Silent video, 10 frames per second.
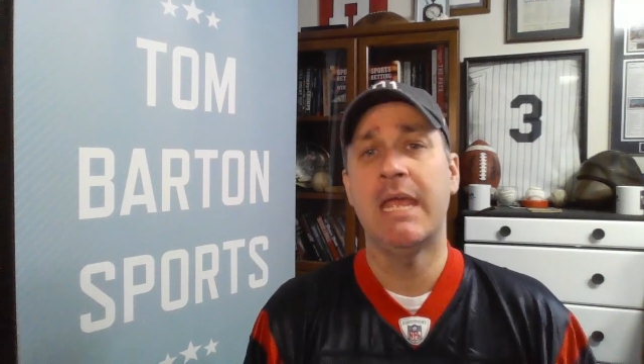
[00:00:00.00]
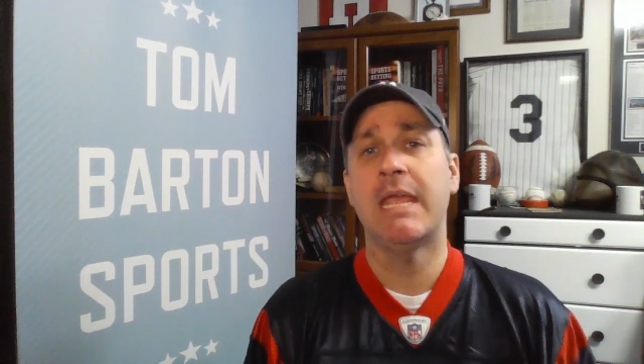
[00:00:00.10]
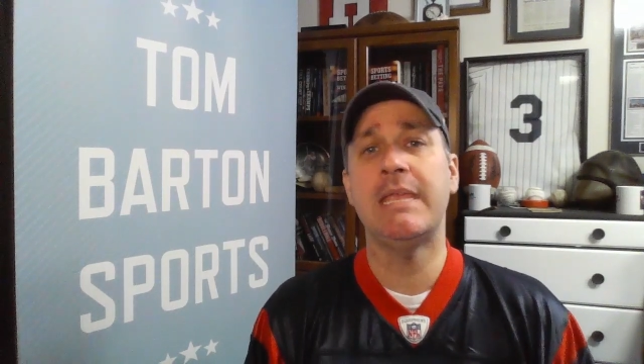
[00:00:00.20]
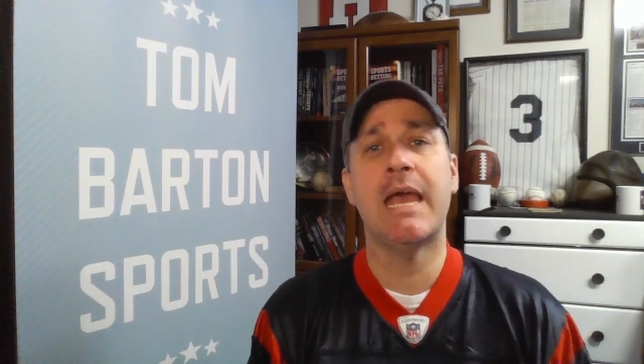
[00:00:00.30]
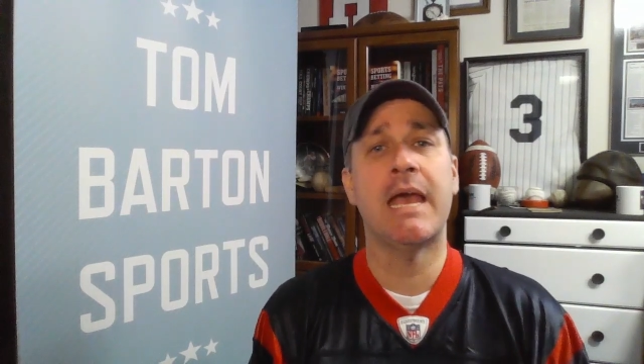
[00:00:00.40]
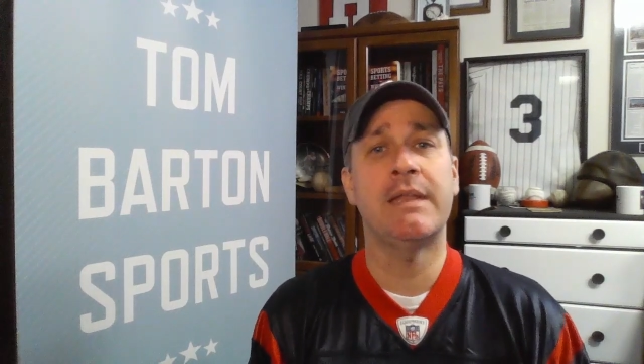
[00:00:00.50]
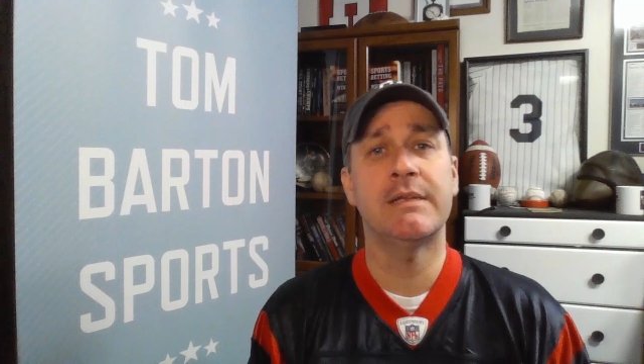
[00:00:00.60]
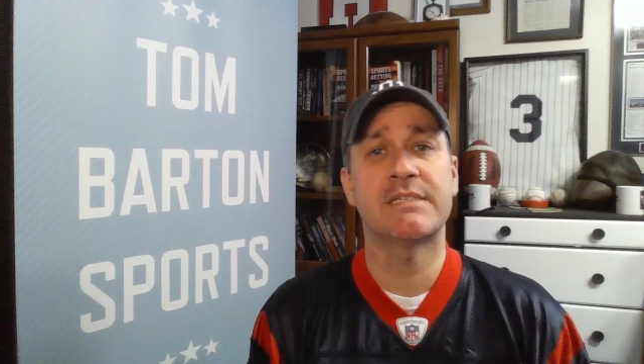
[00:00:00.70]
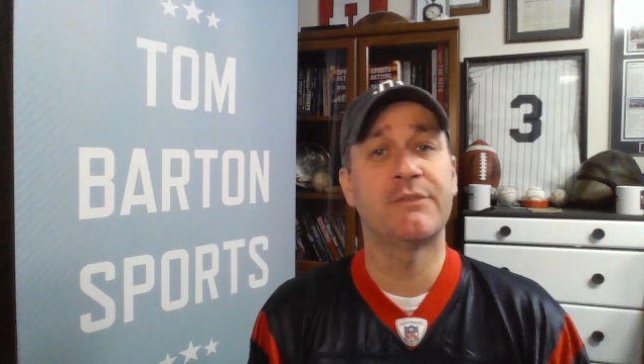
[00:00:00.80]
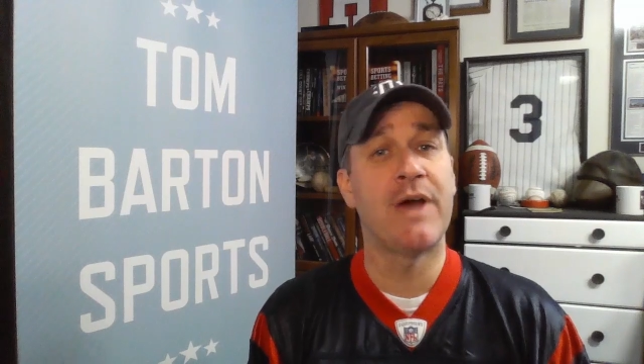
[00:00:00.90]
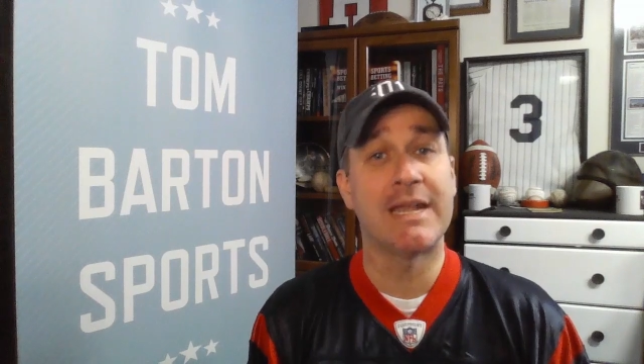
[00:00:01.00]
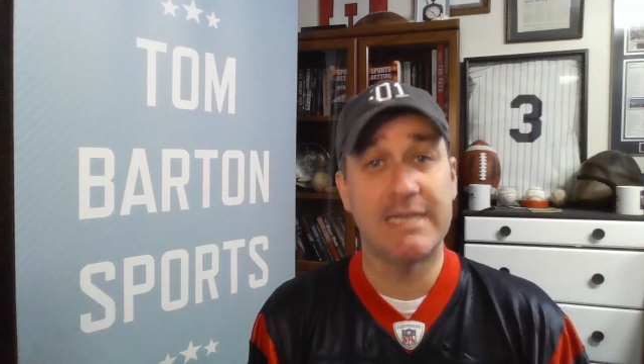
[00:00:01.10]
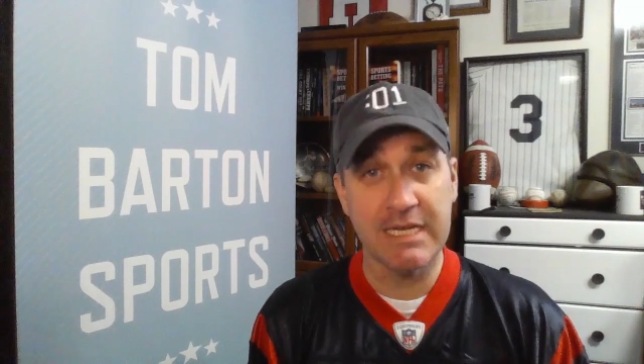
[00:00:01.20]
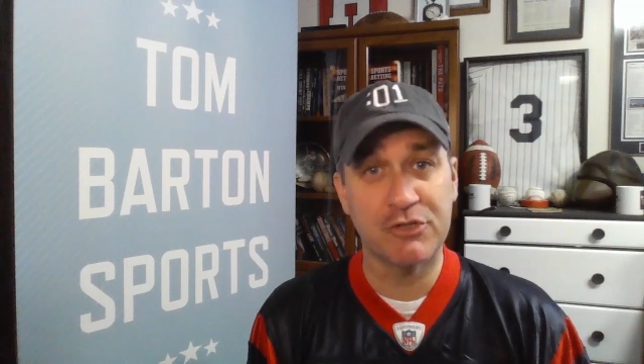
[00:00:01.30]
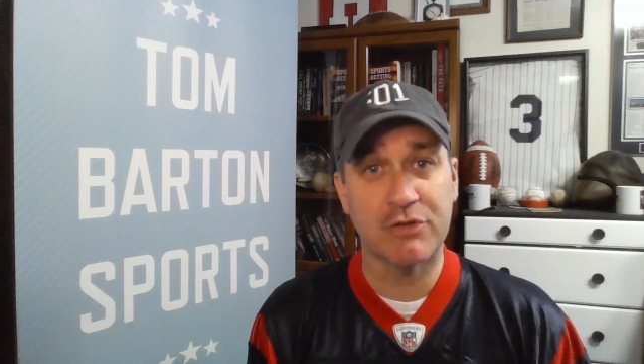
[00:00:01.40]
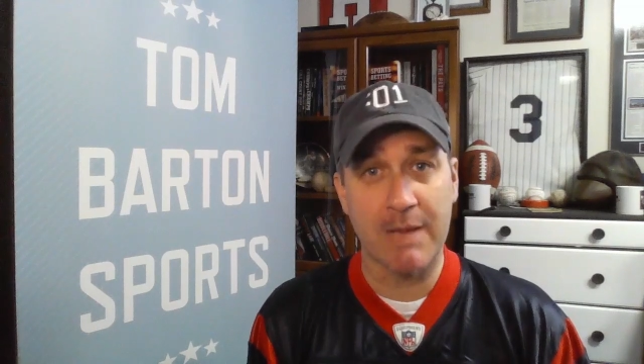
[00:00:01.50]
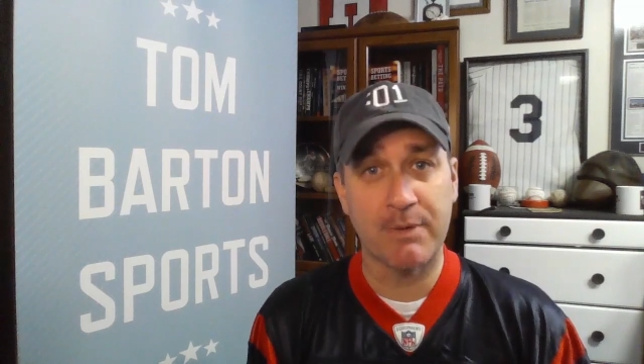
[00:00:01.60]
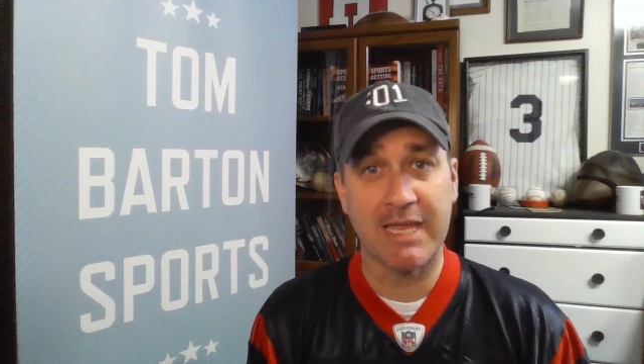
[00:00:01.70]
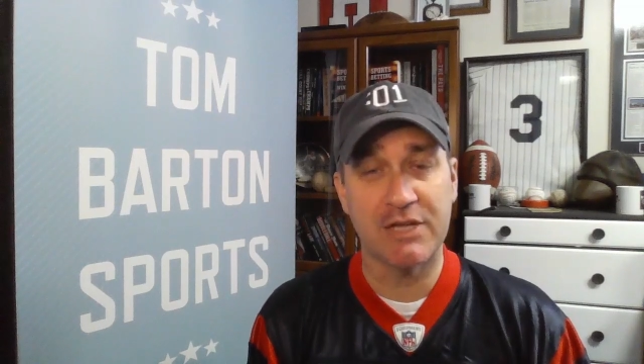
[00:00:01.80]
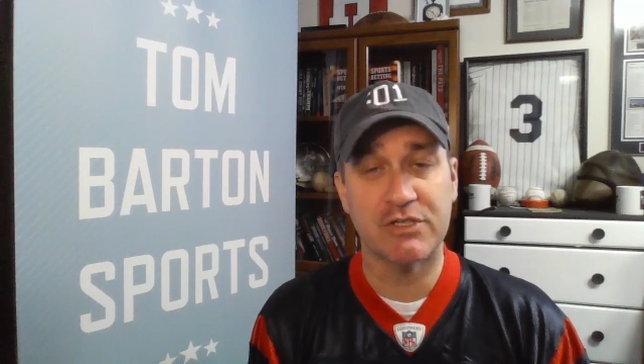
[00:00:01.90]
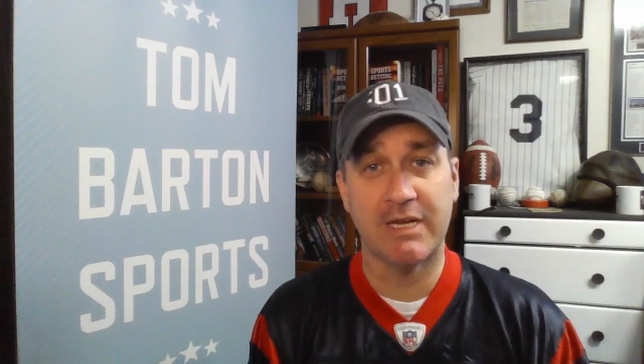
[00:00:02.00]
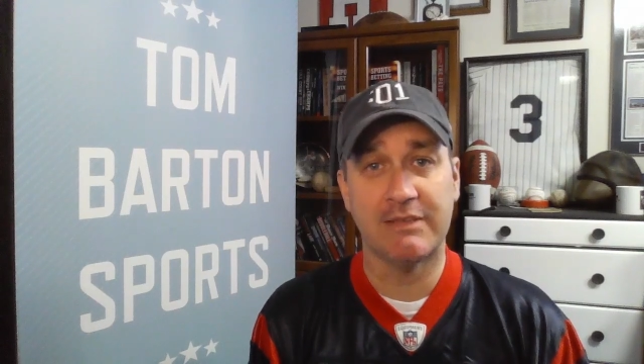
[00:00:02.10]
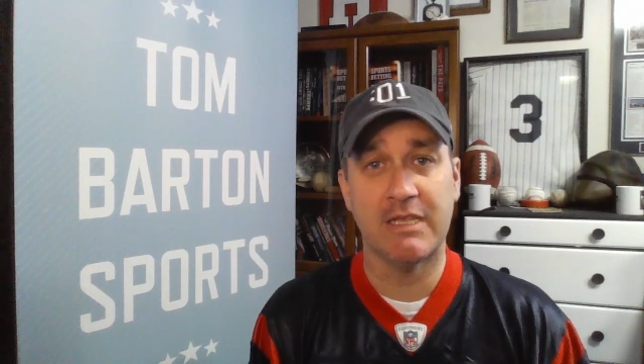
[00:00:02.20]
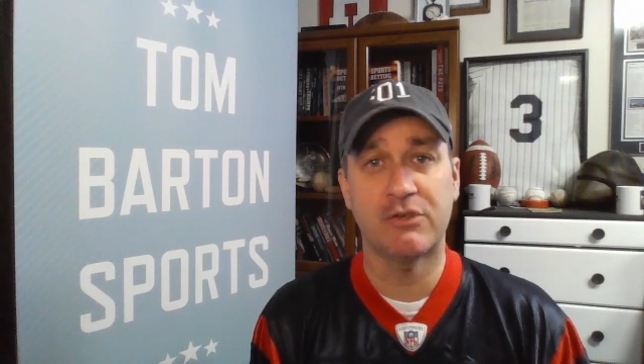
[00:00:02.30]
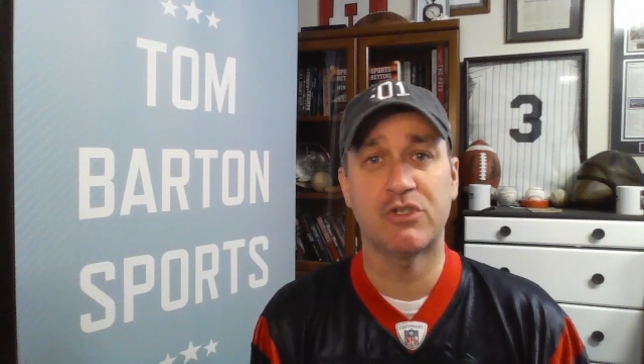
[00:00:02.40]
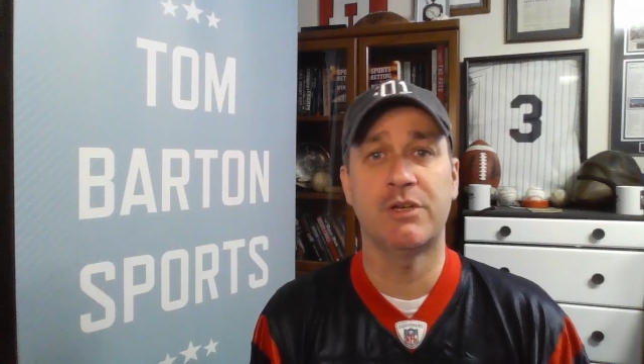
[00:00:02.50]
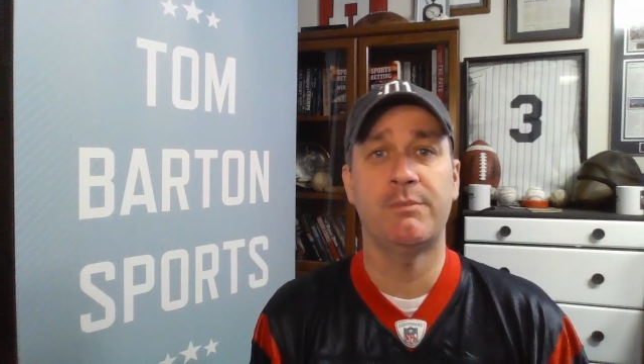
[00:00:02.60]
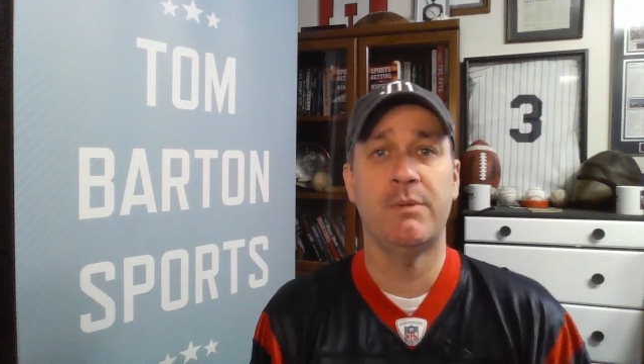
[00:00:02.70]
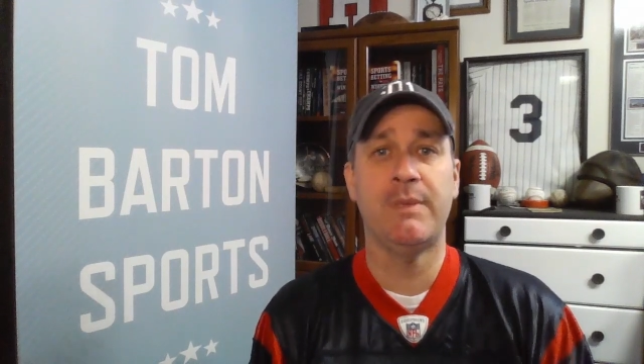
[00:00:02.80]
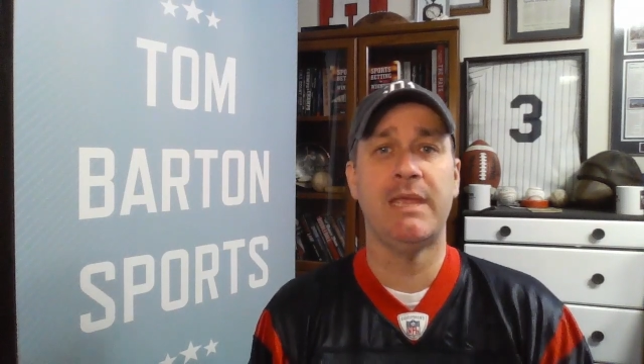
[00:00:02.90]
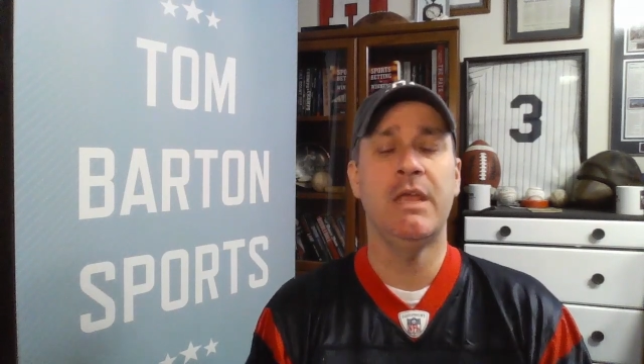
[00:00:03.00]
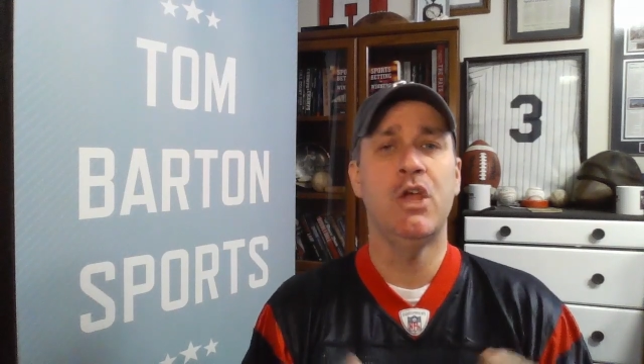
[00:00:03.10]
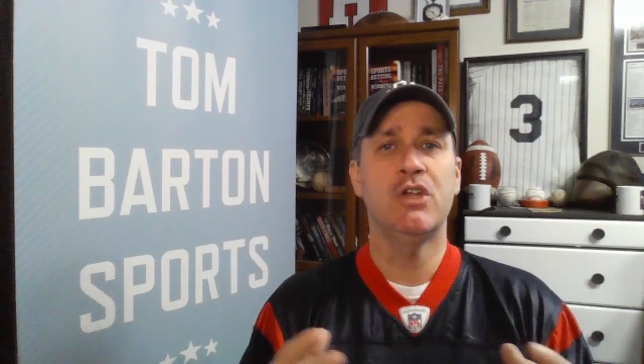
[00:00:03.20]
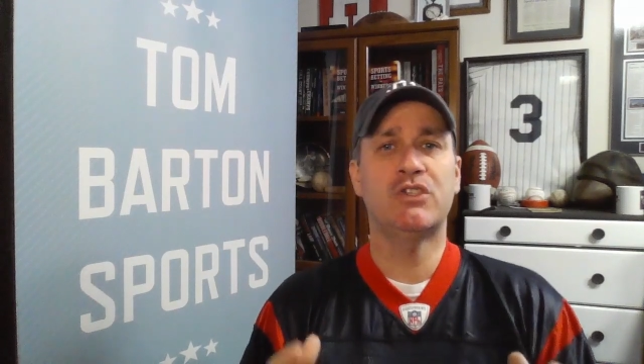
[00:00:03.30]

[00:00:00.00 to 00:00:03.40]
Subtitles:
He had Stephon Diggs drop a catch that I think should have been made.